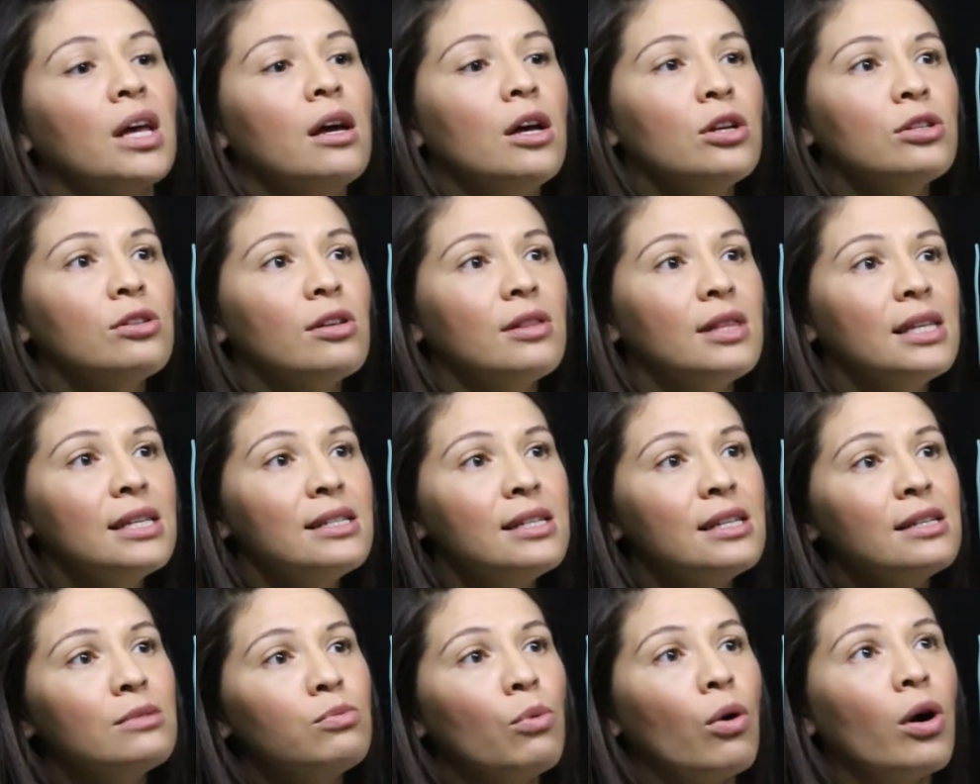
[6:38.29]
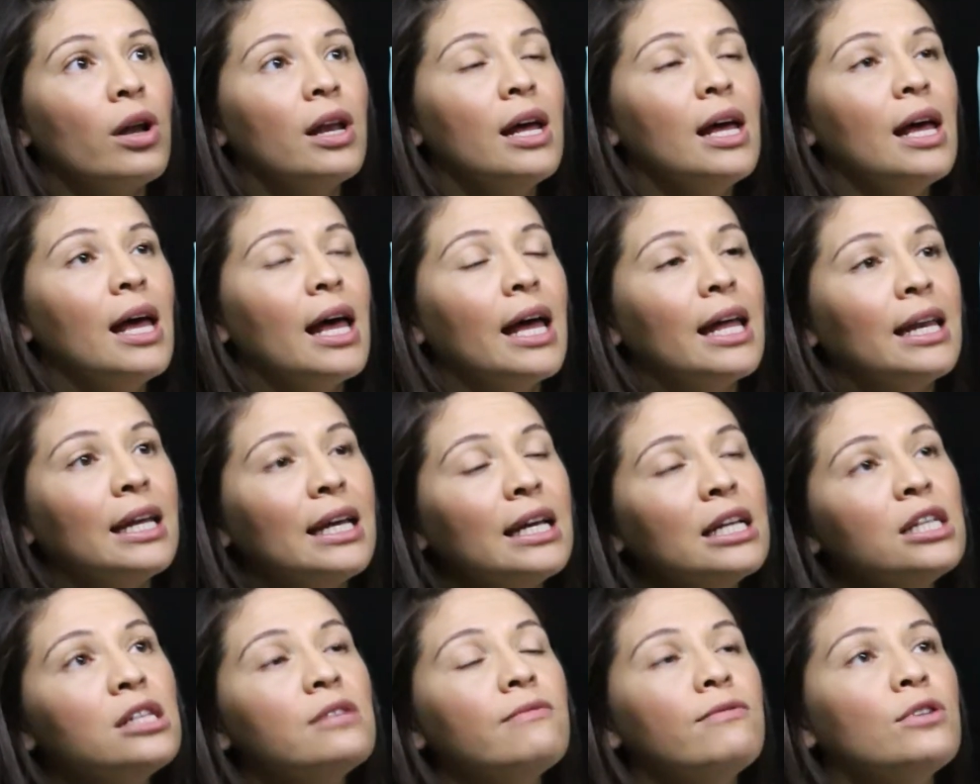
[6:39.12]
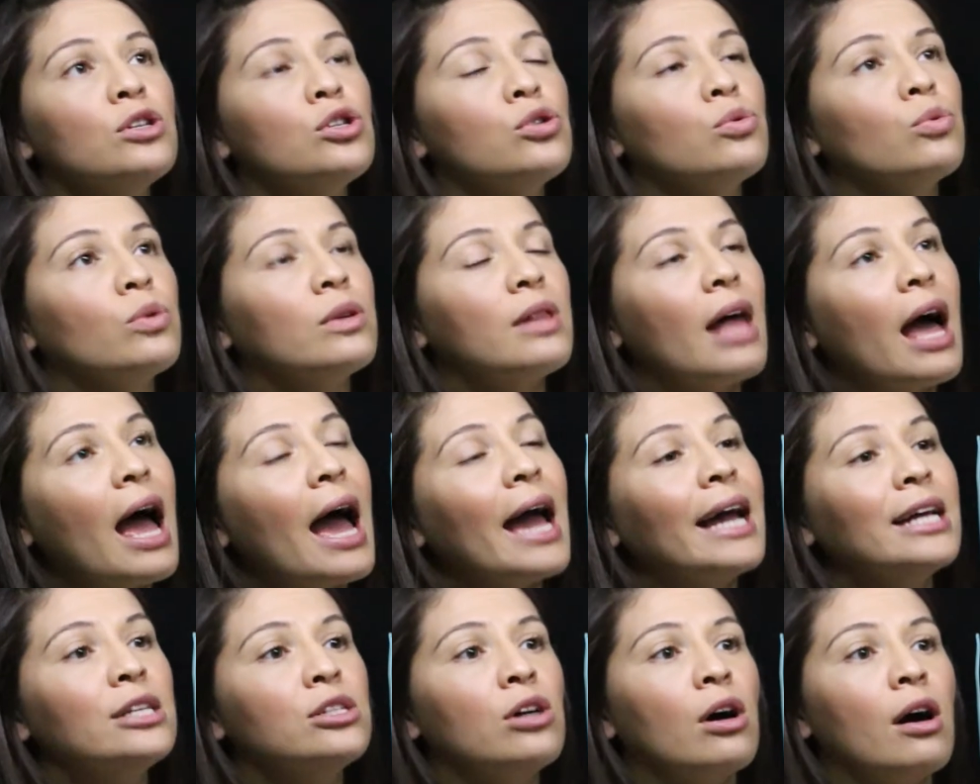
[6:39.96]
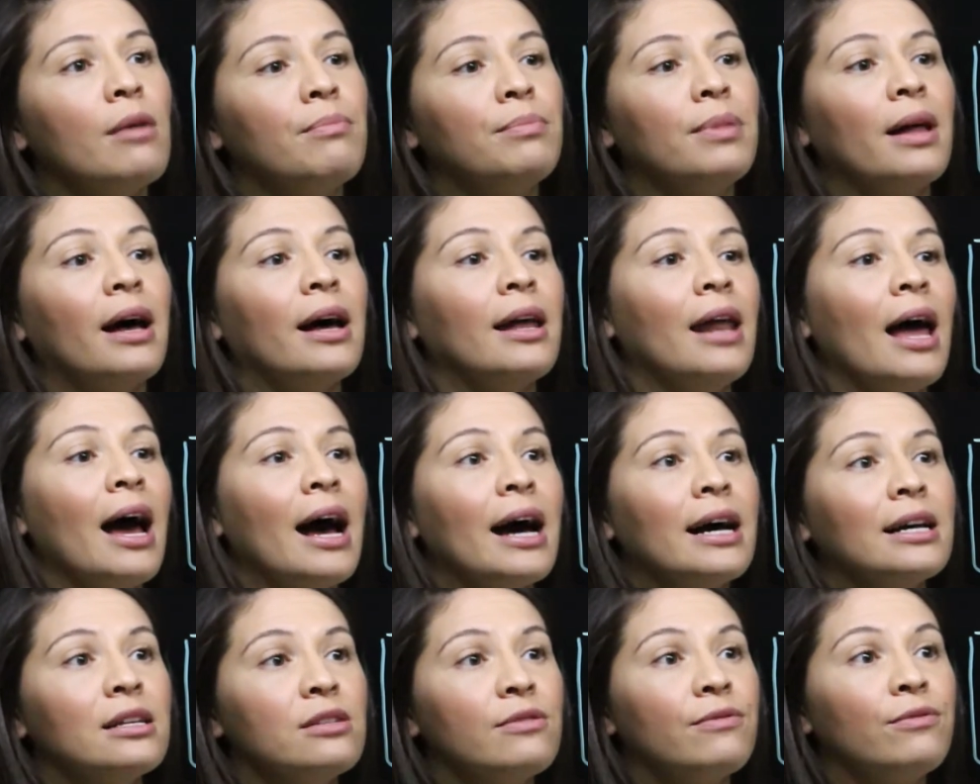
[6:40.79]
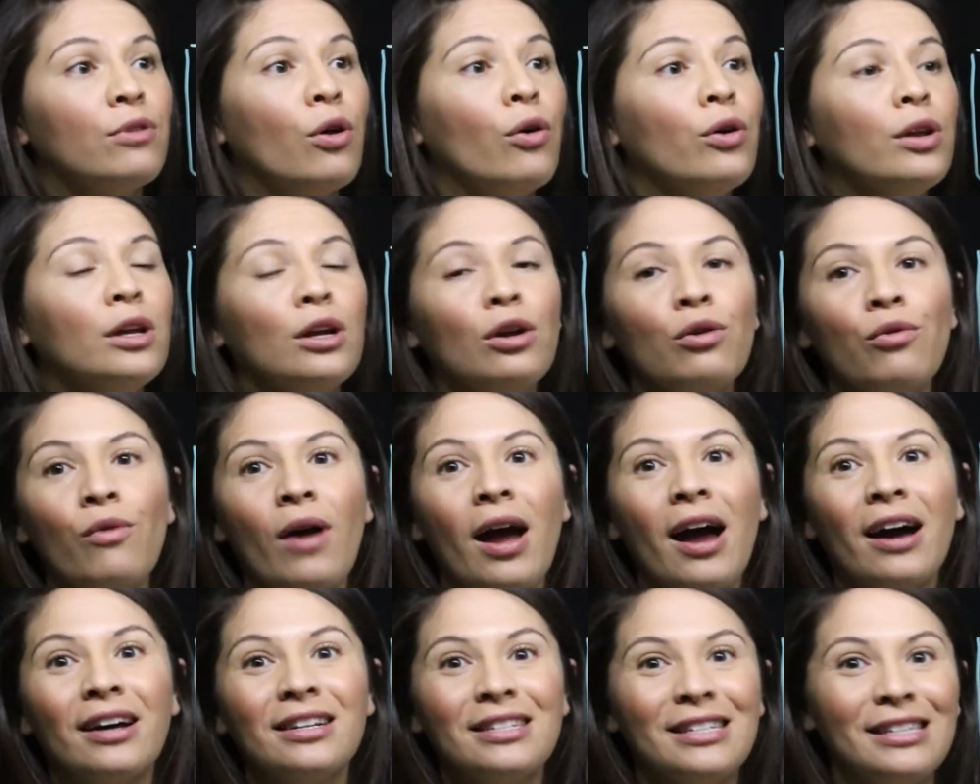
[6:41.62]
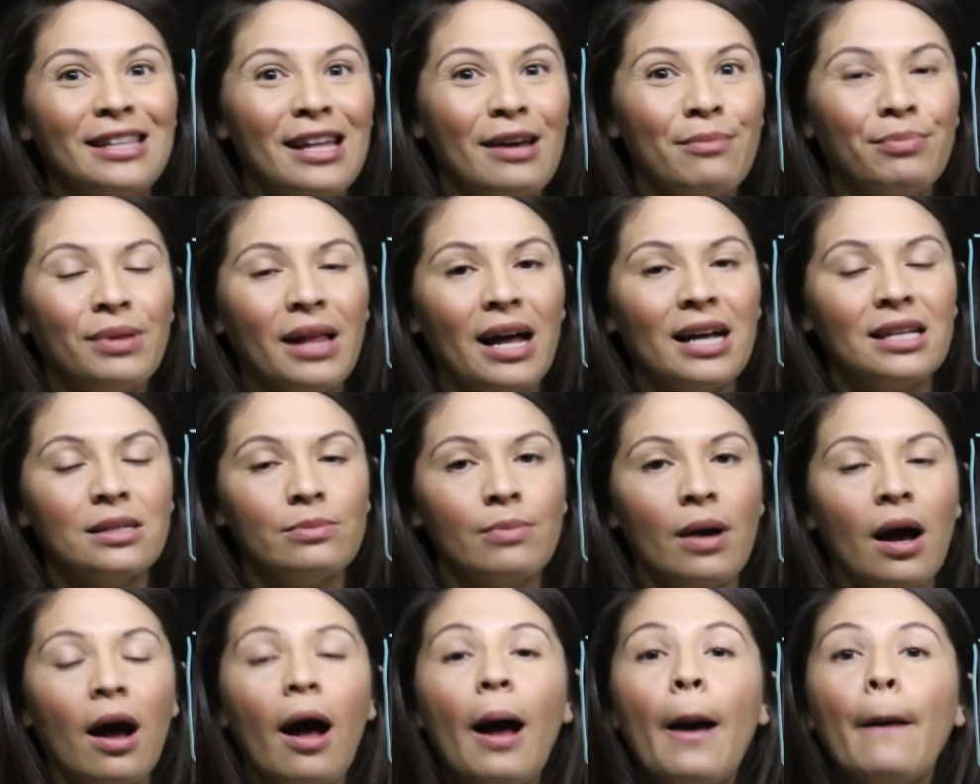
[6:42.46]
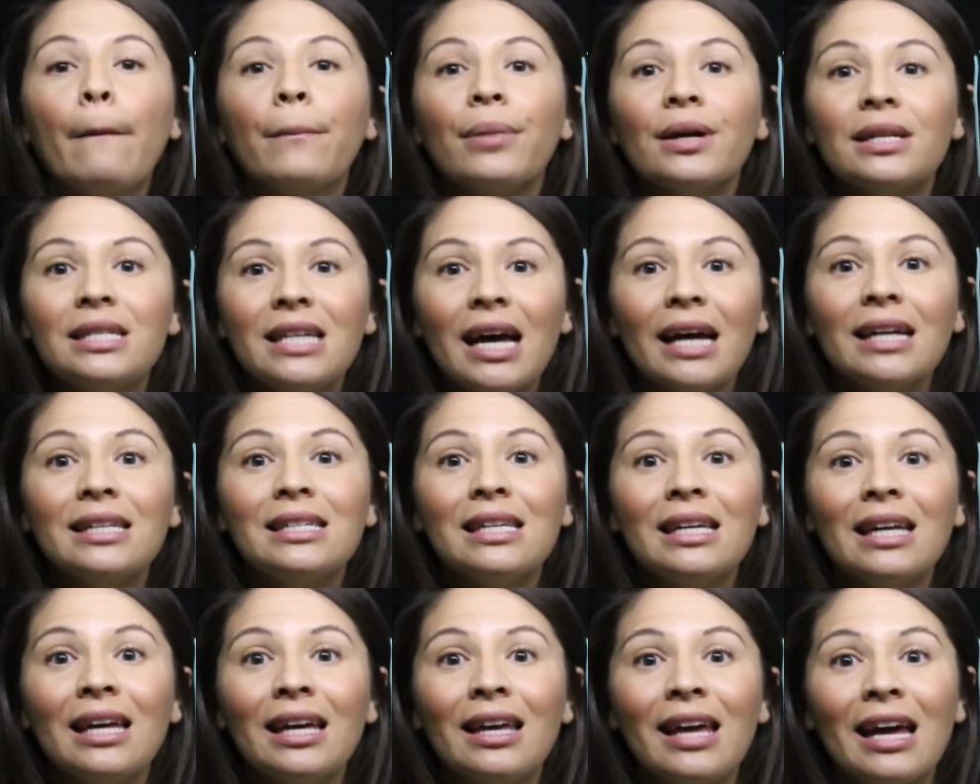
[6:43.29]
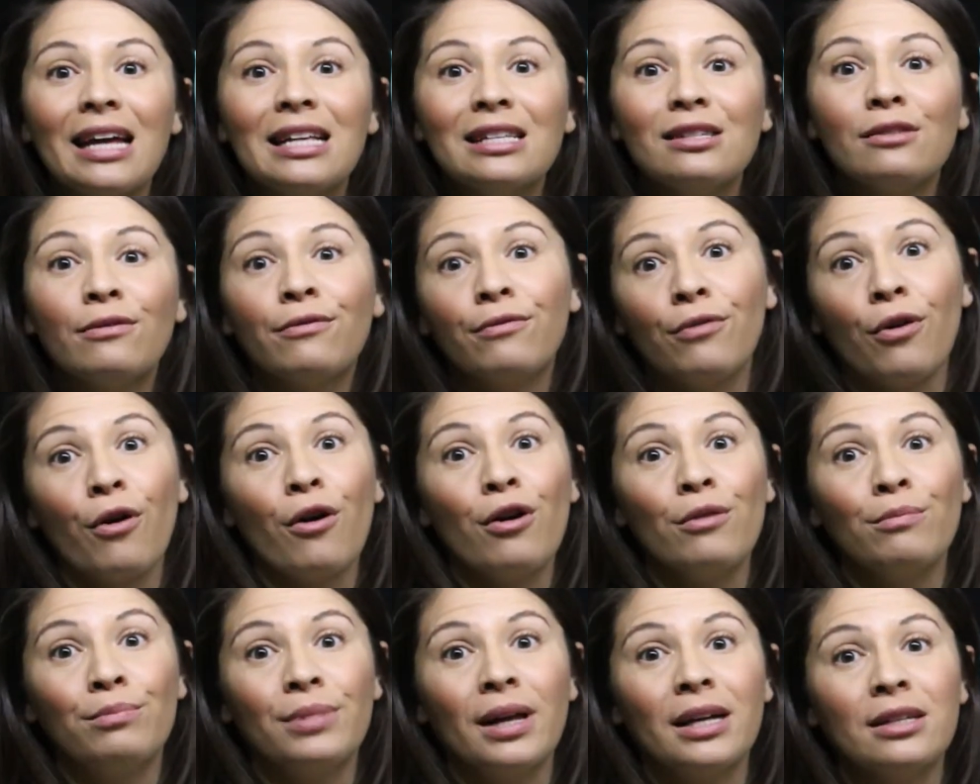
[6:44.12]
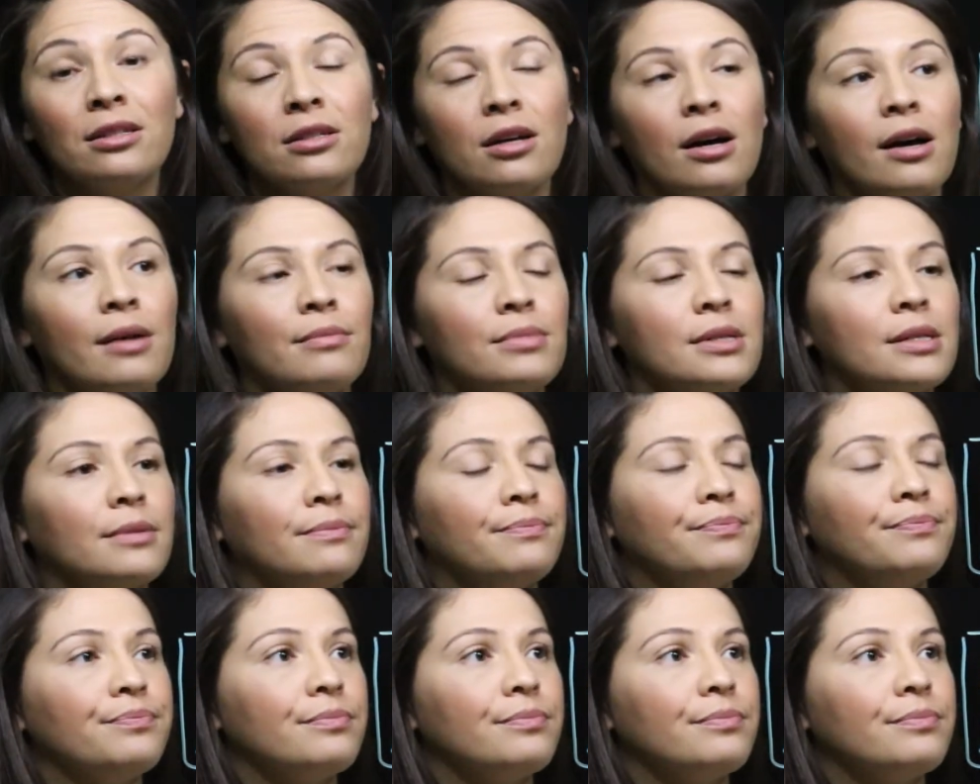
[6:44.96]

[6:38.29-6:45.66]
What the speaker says: So this is what an individual with A-type blood has floating around in their plasma, protecting against foreign blood types.